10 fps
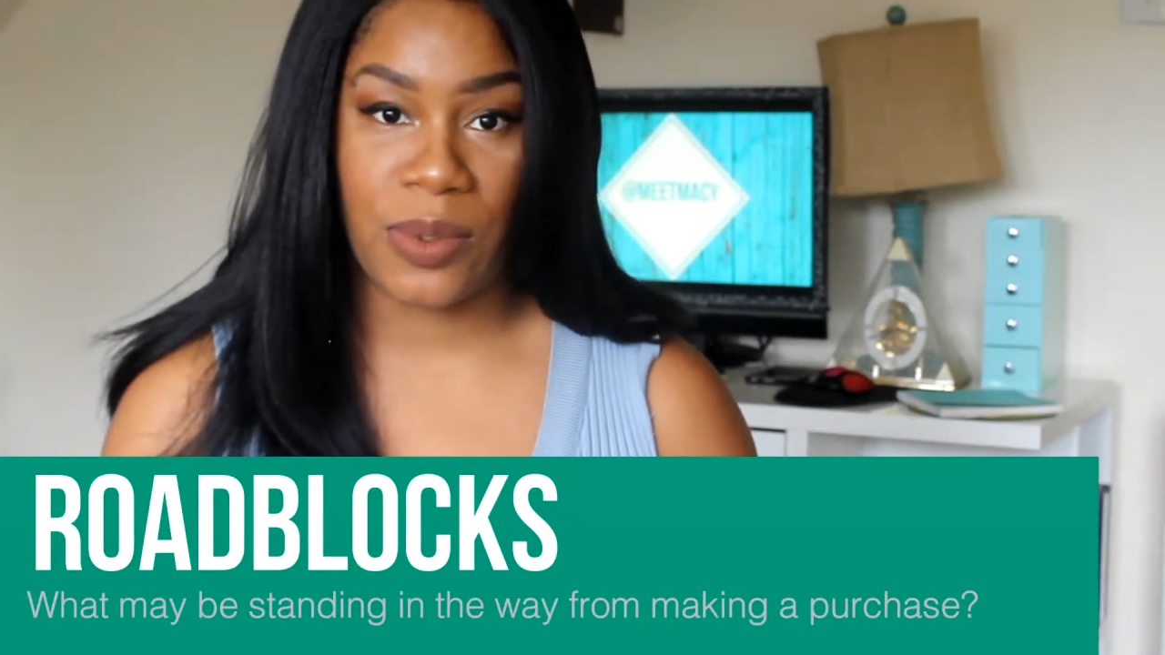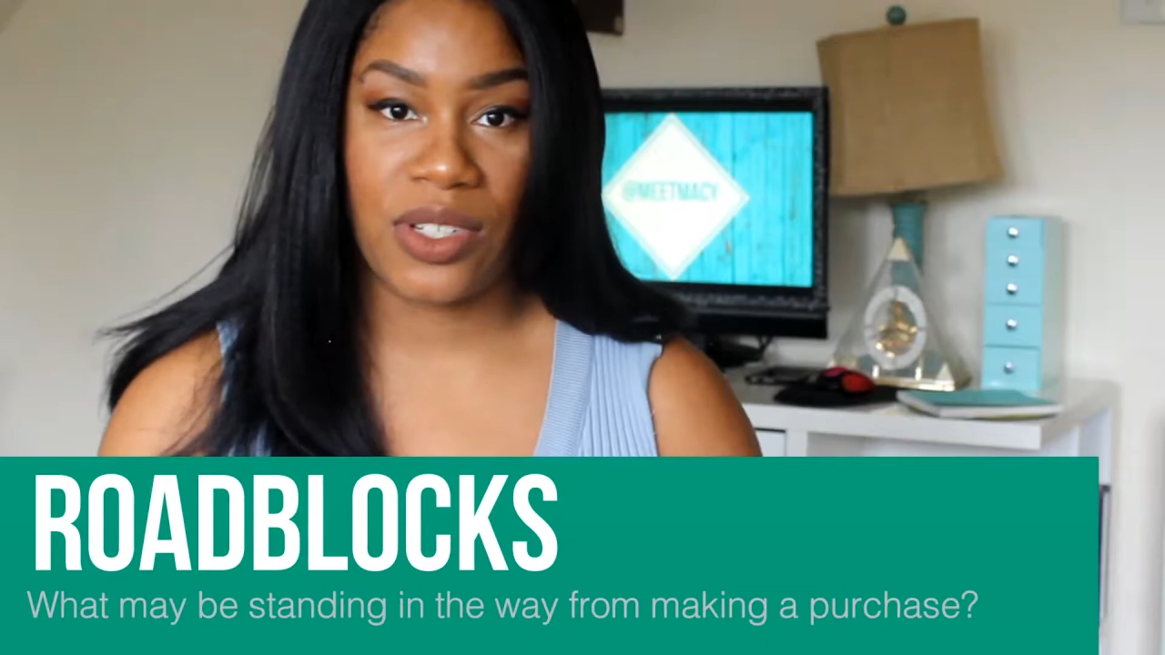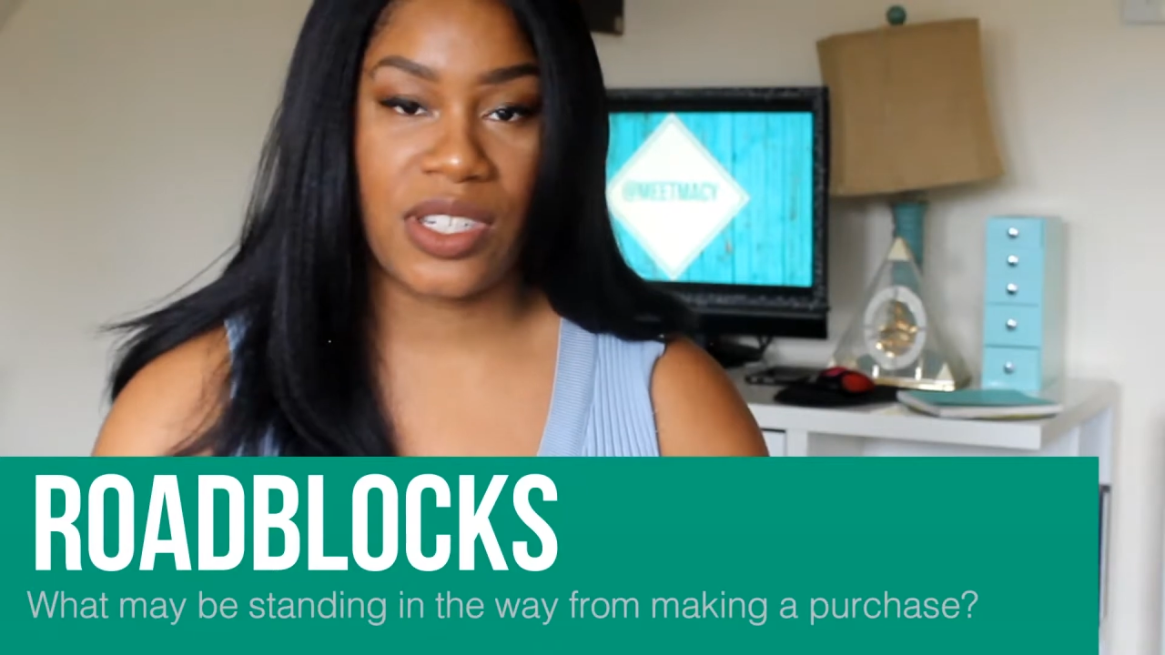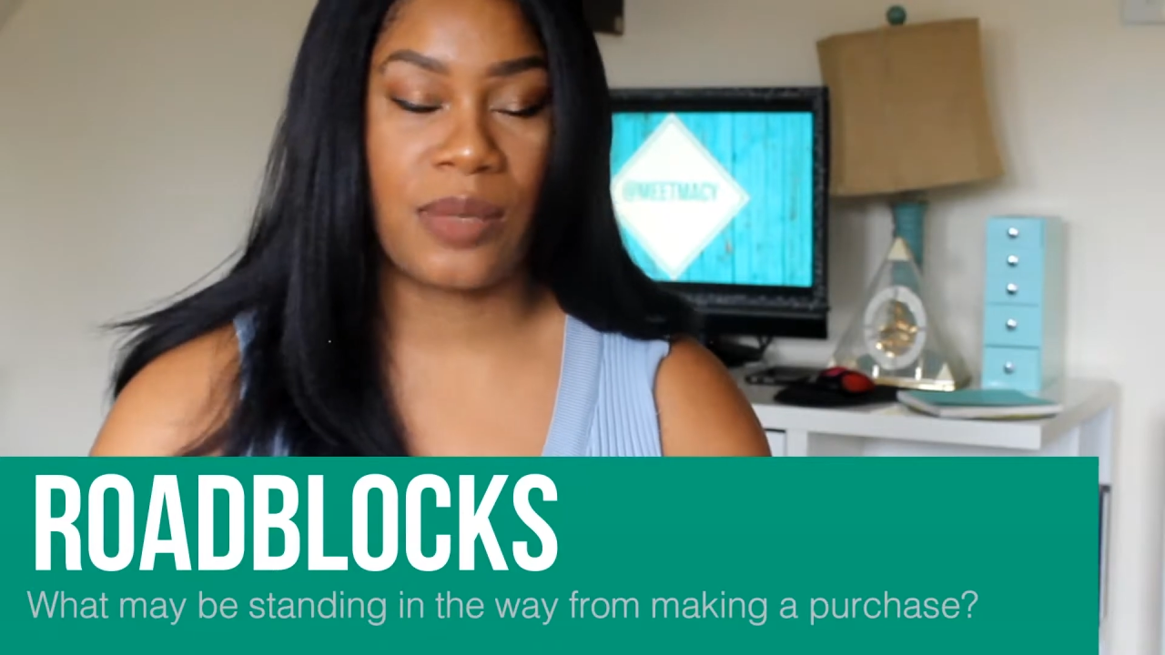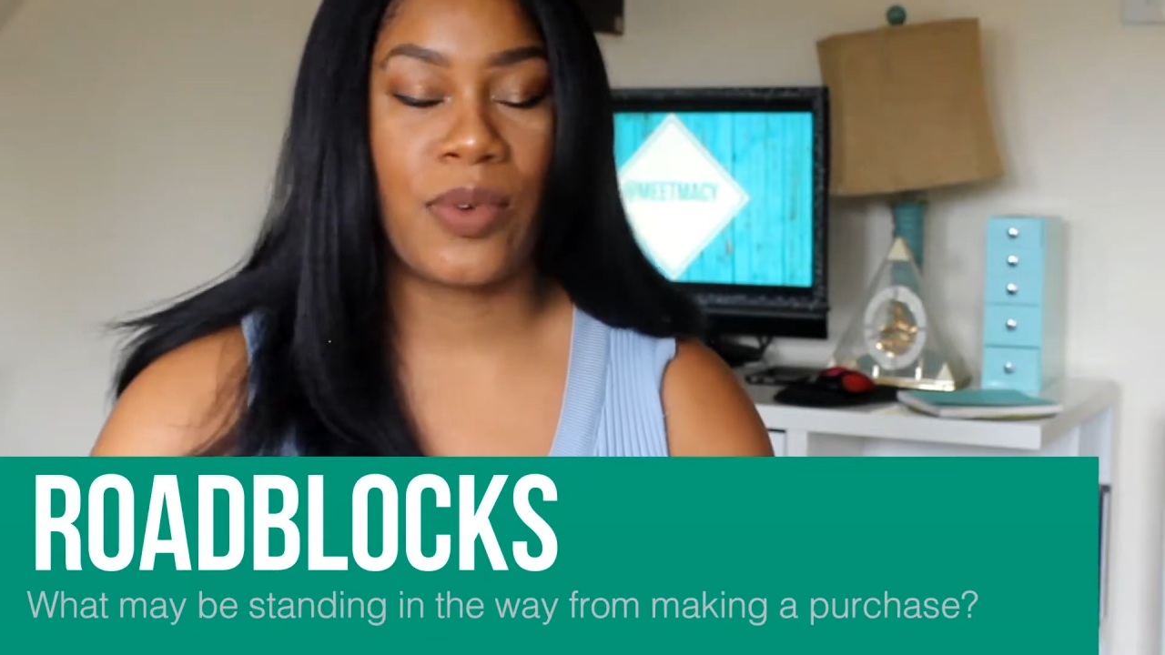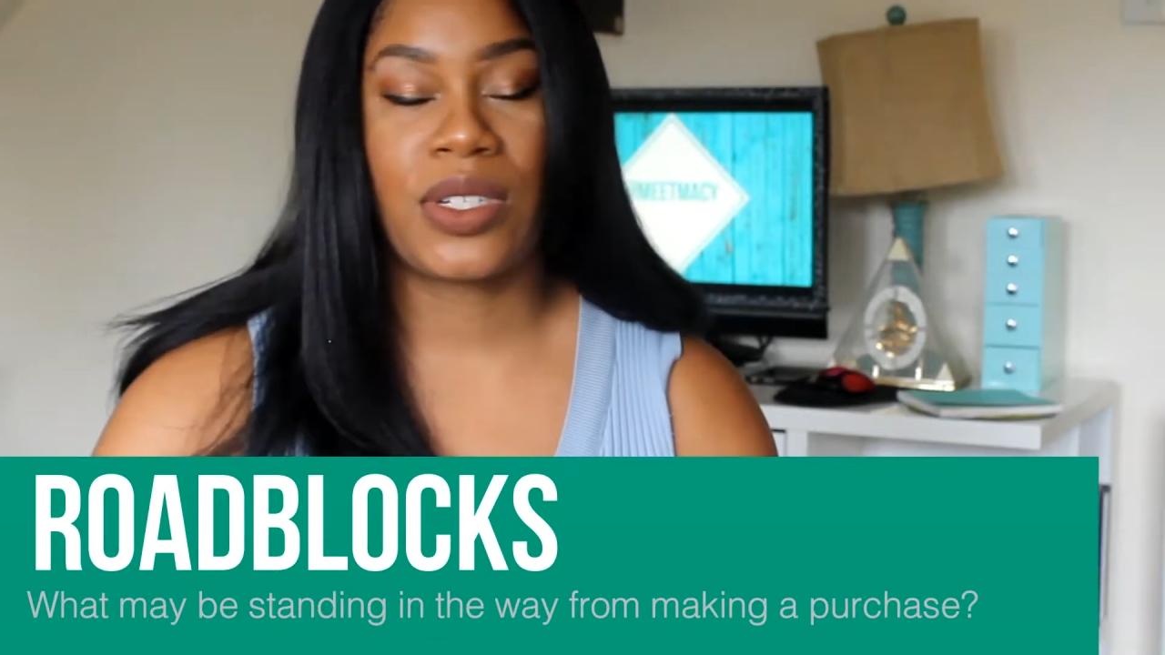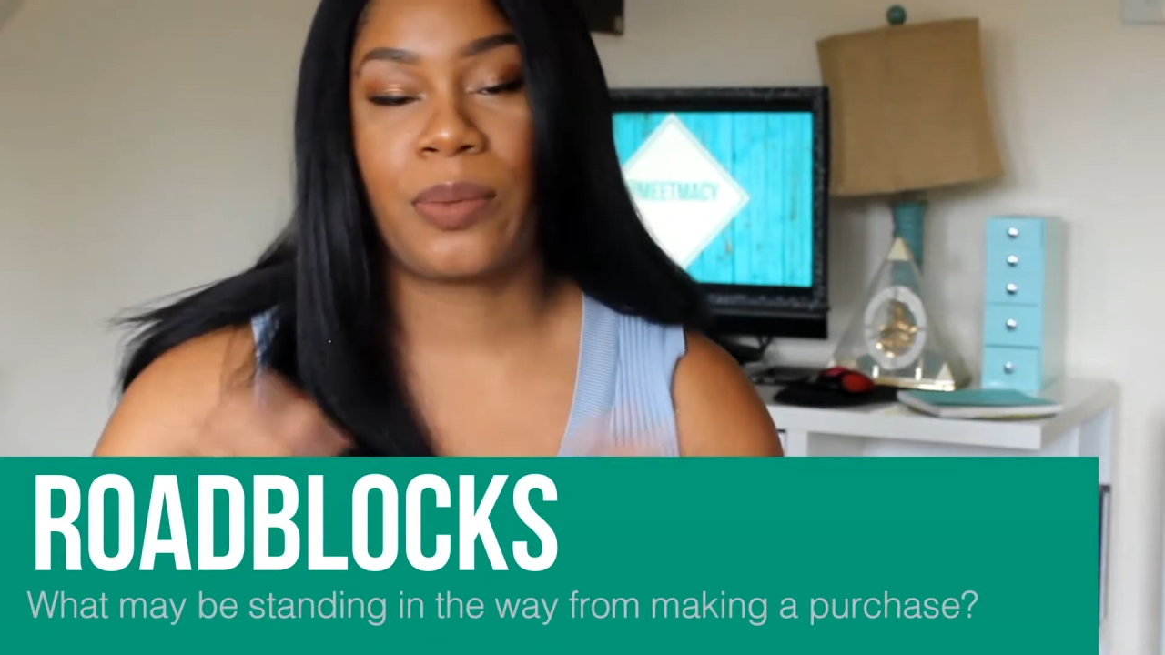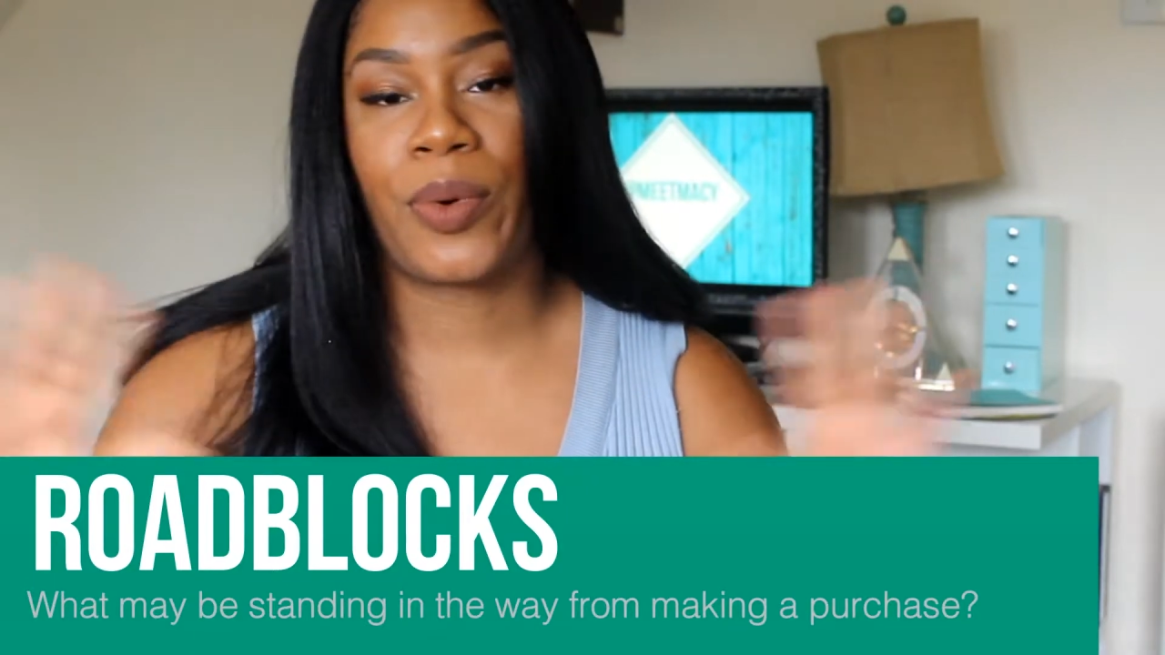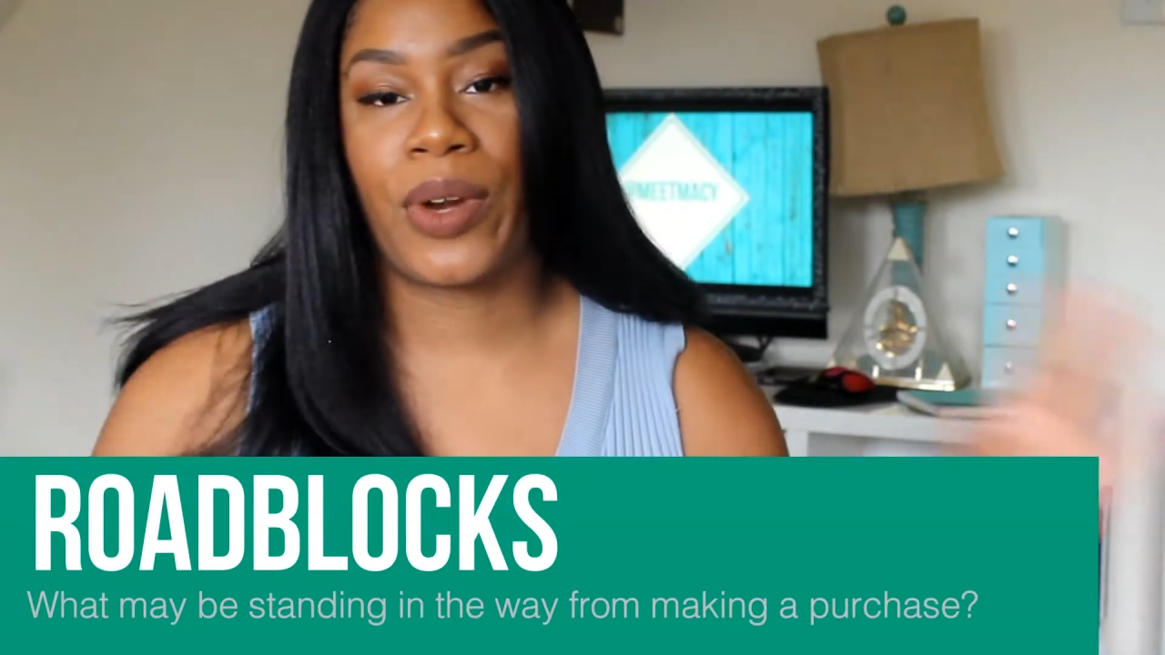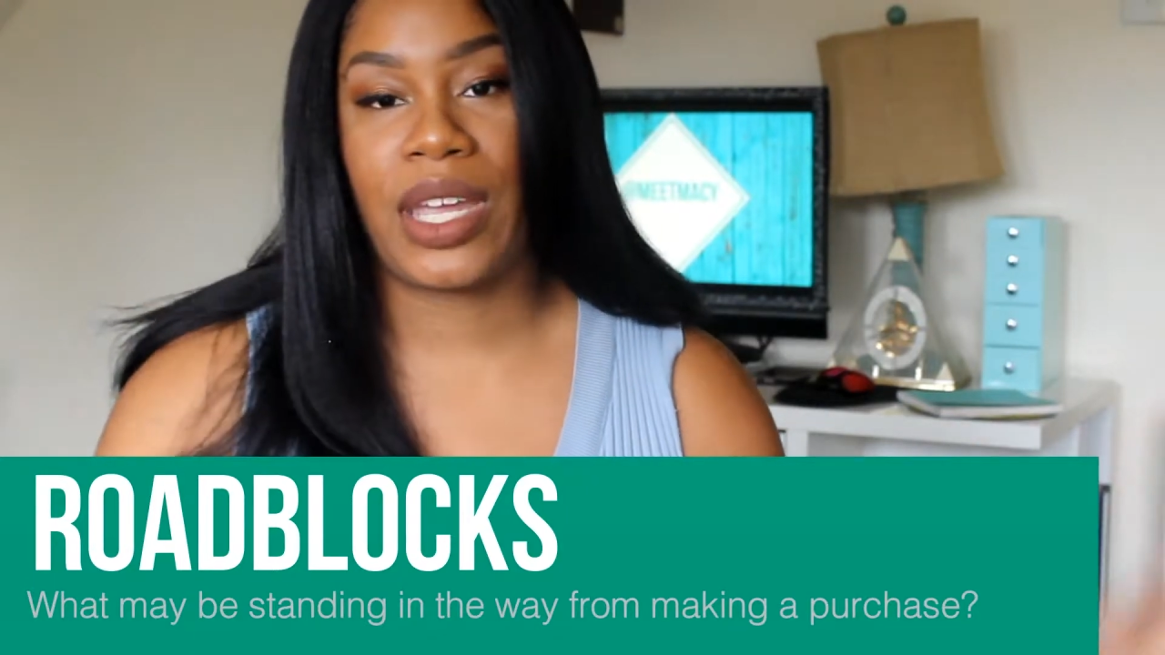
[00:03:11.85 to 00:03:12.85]
which is the most
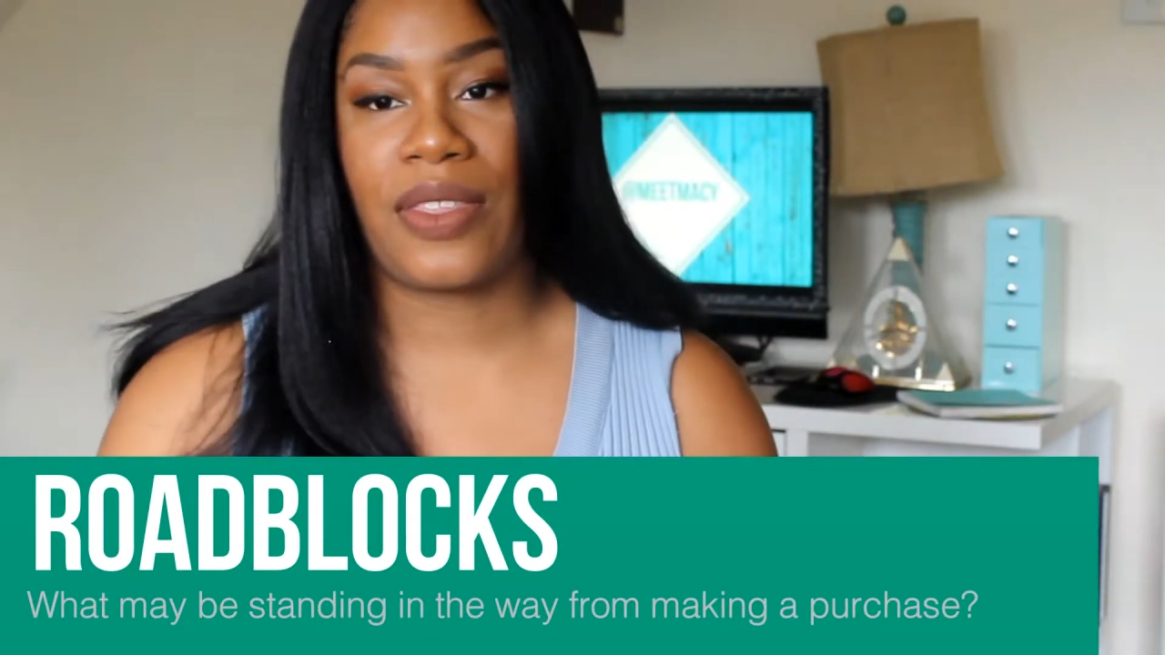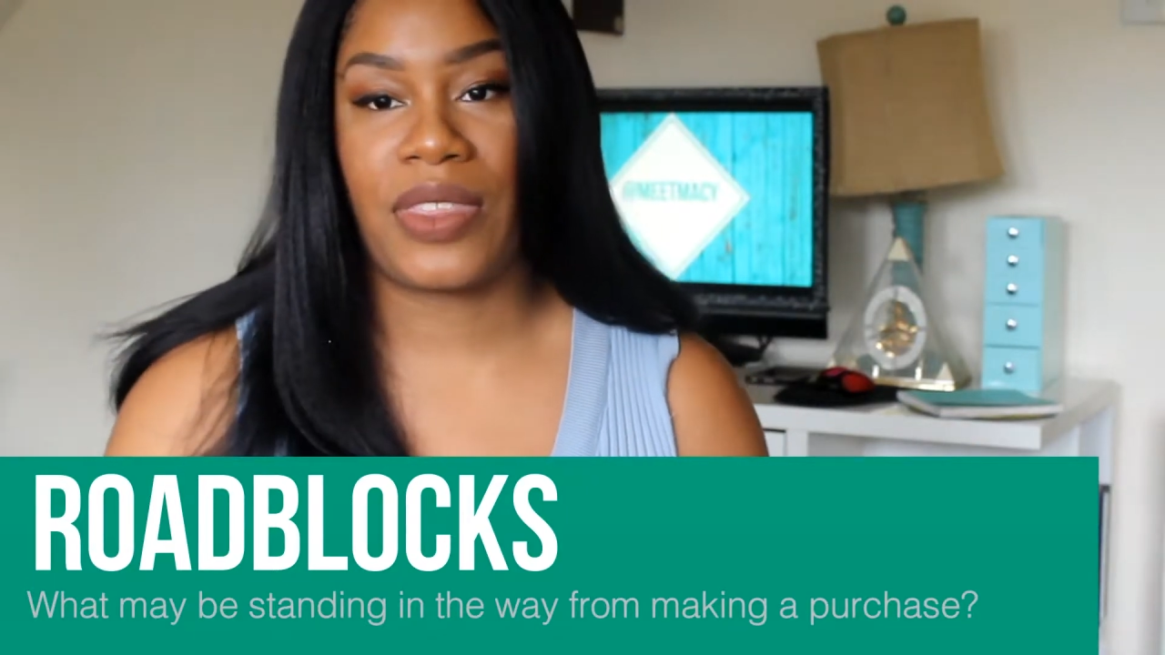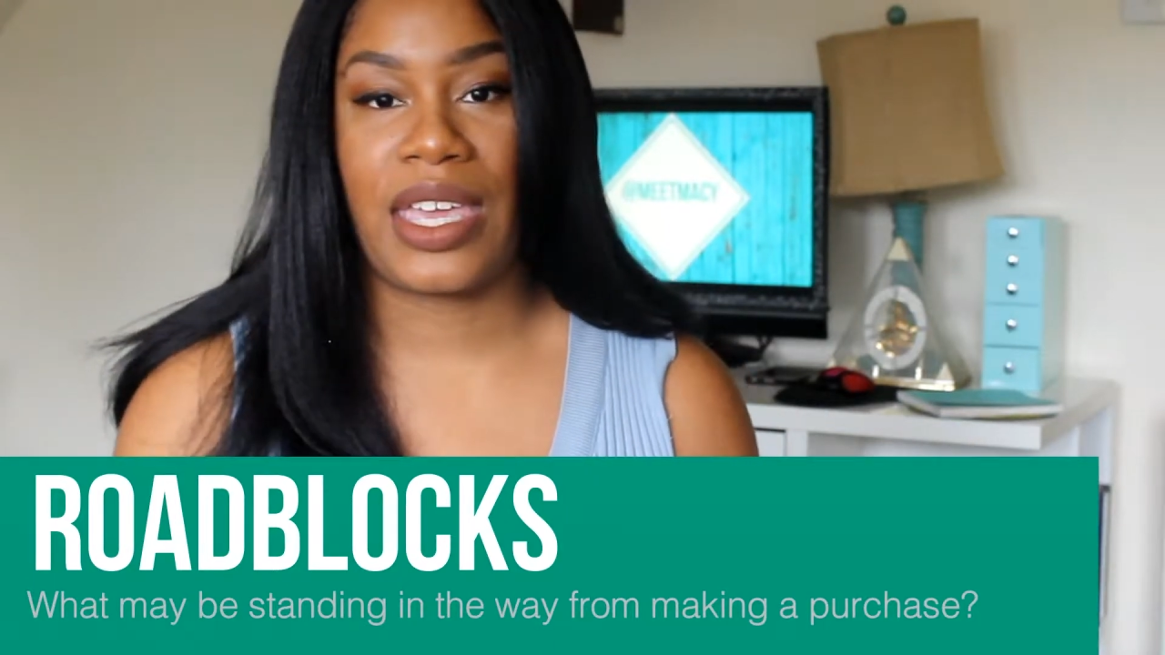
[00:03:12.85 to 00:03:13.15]
important